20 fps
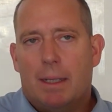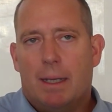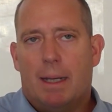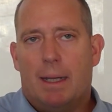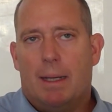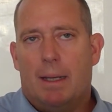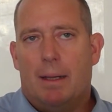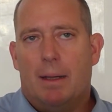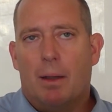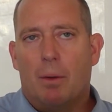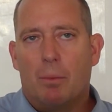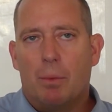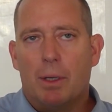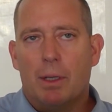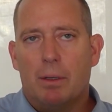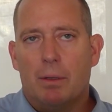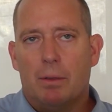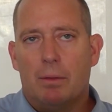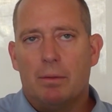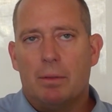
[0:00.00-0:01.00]
a
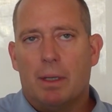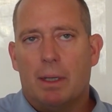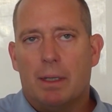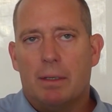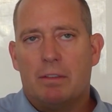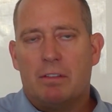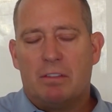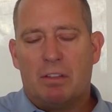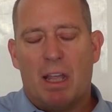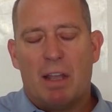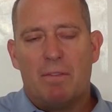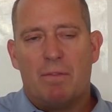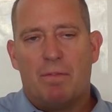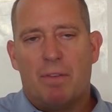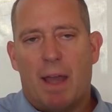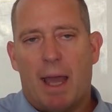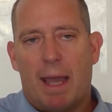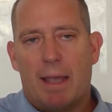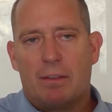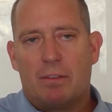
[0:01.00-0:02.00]
real
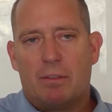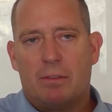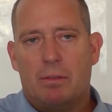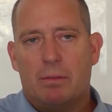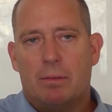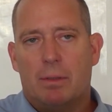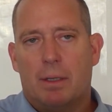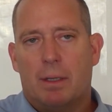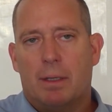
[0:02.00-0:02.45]
steadfast